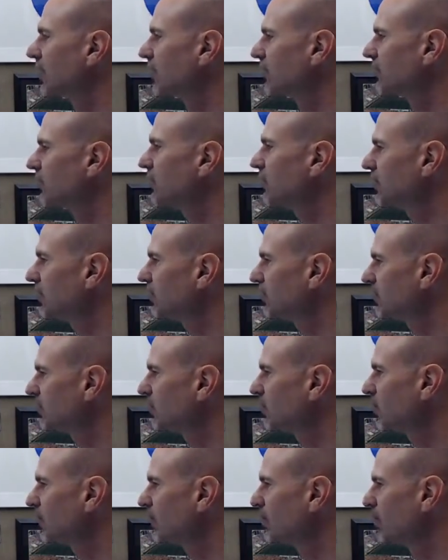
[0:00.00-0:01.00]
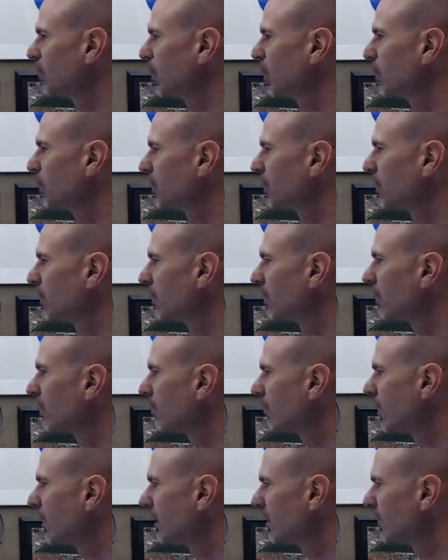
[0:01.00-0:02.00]
Susie just wouldn't pull your
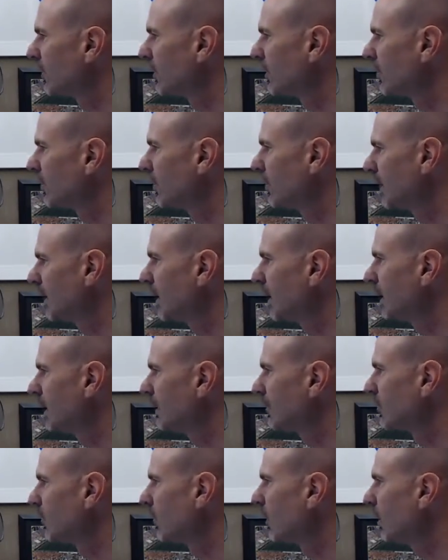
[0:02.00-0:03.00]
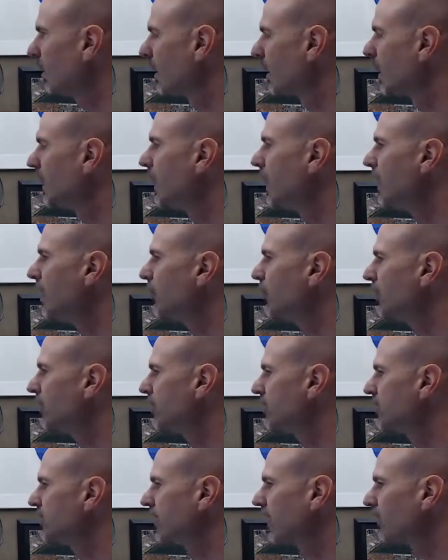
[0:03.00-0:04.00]
arm off, this would be a nice walk. The
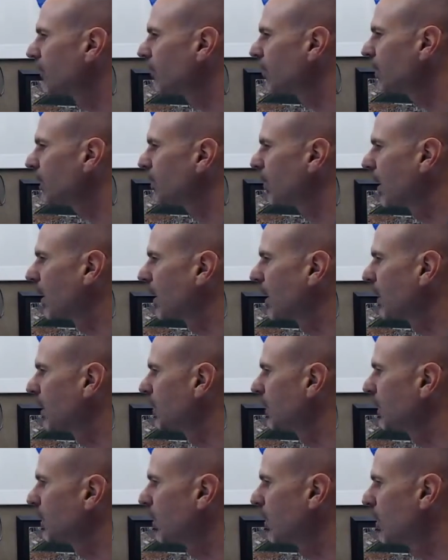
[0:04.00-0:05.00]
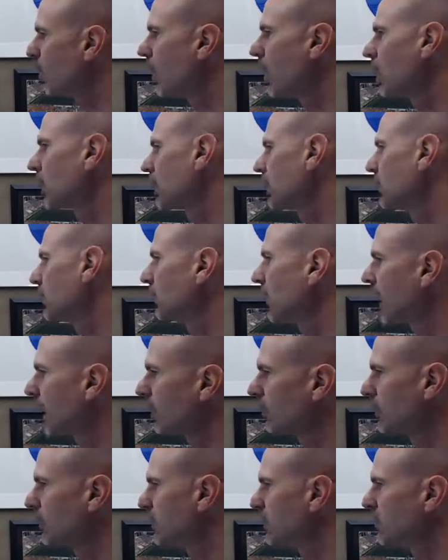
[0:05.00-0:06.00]
discovery part, walking
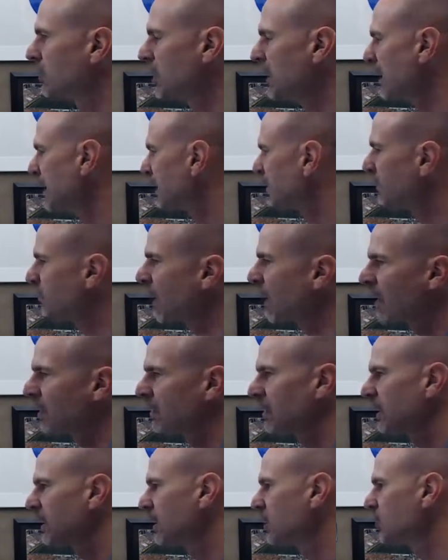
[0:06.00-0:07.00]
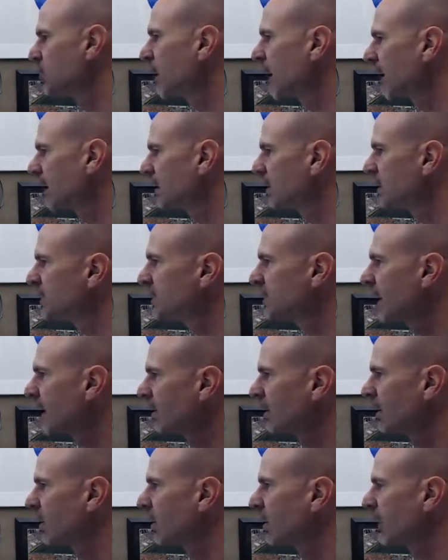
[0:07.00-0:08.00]
around and smelling and checking this out
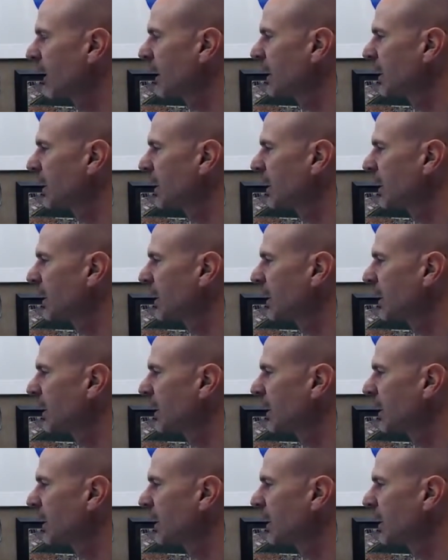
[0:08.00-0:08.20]
and all that